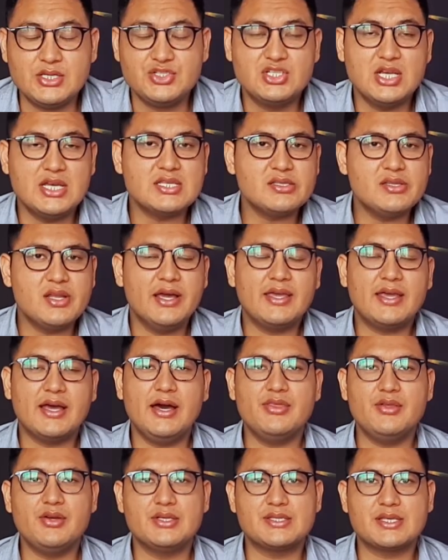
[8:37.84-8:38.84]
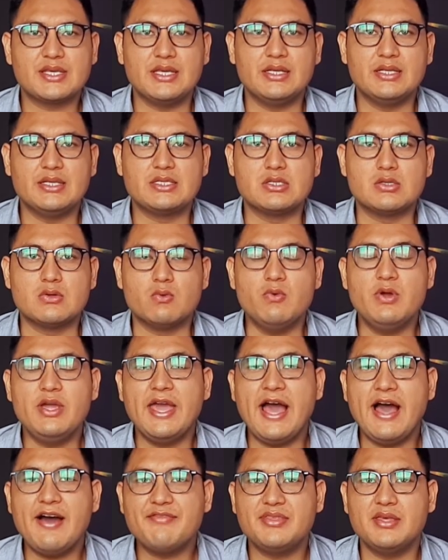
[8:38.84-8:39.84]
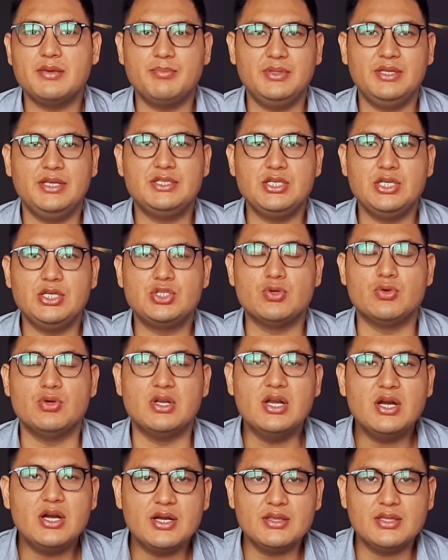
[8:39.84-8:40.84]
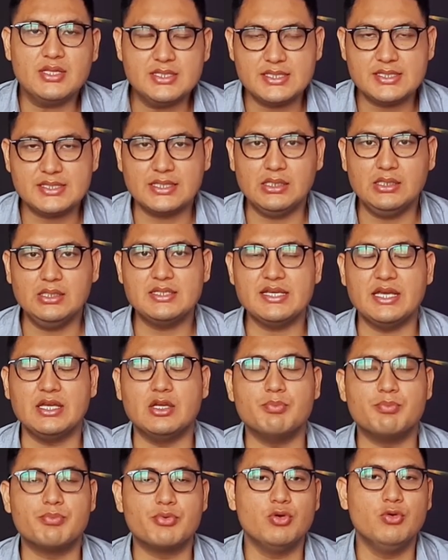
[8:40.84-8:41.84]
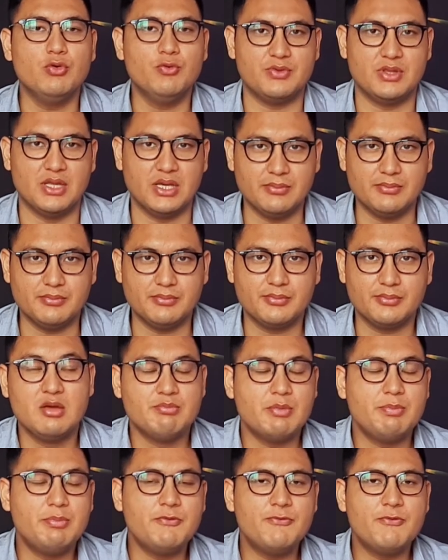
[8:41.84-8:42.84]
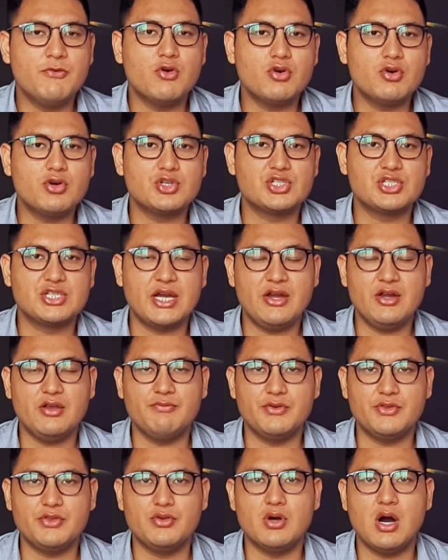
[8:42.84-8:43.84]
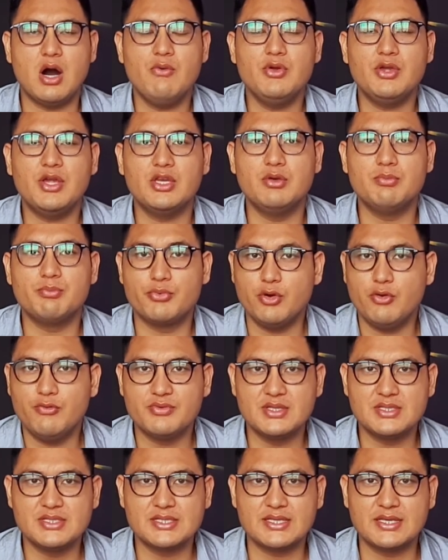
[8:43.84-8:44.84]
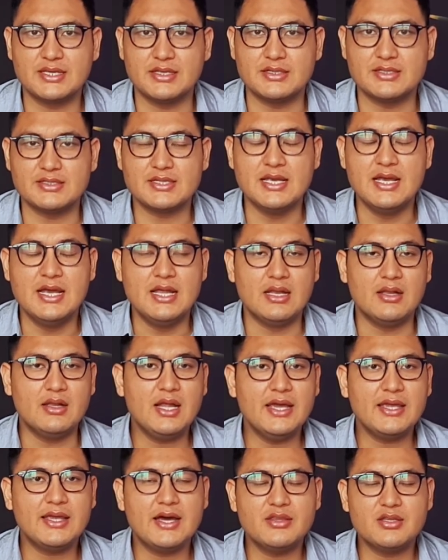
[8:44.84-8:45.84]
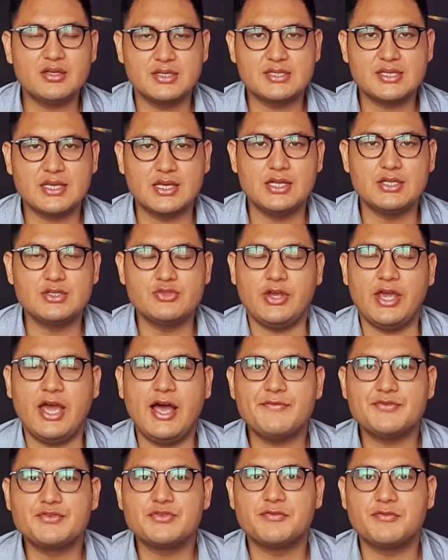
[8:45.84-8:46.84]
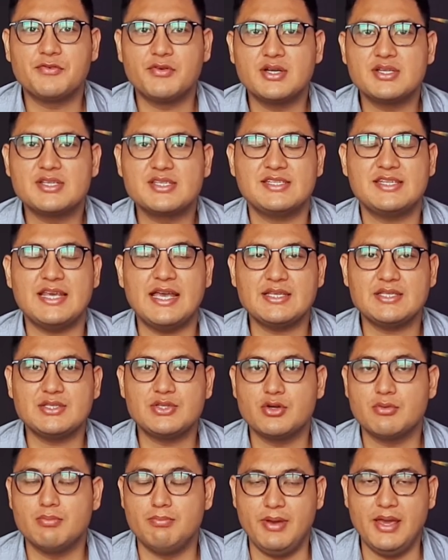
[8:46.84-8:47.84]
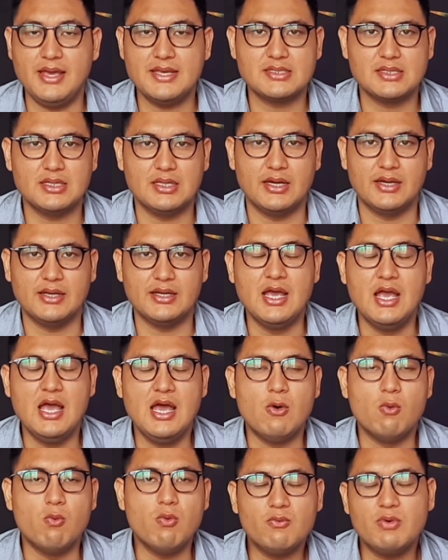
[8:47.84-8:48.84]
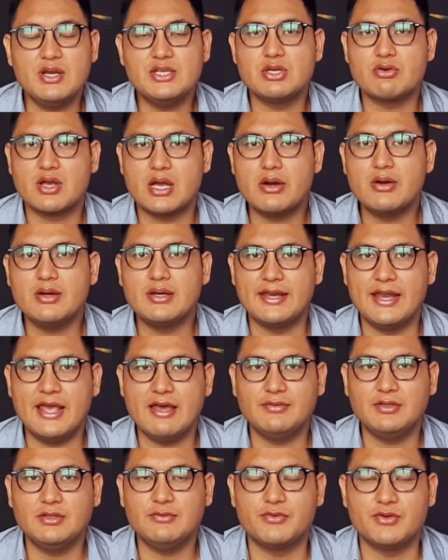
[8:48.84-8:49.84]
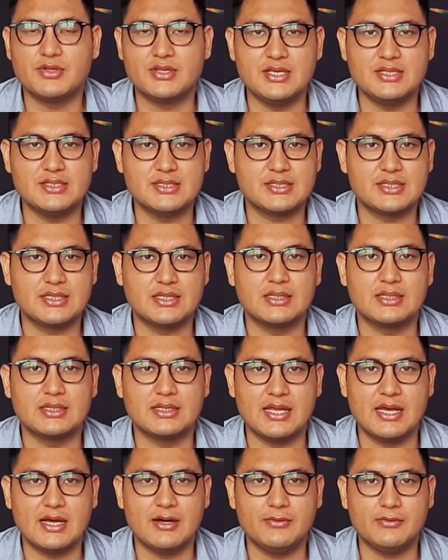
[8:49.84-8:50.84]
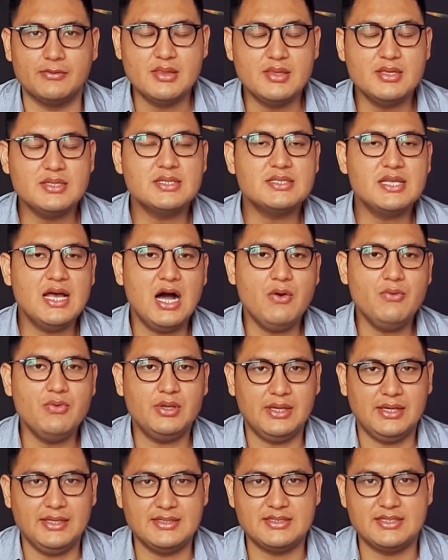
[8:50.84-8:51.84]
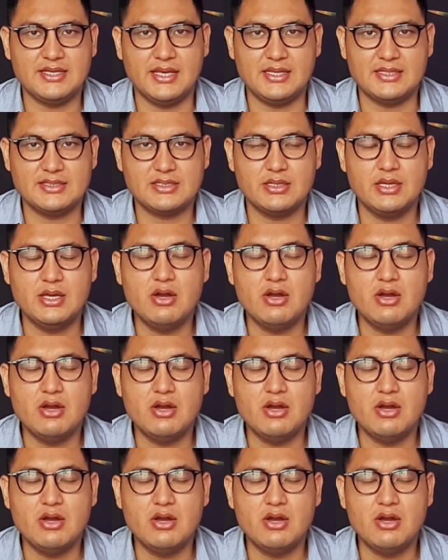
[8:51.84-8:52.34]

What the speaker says: Just like other skills, we have the ability to learn these skills and improve them. But before sharing with you how you can improve these skills, like other skills, you have to first test your baseline. What is your current level for this skill now? This is how you can test.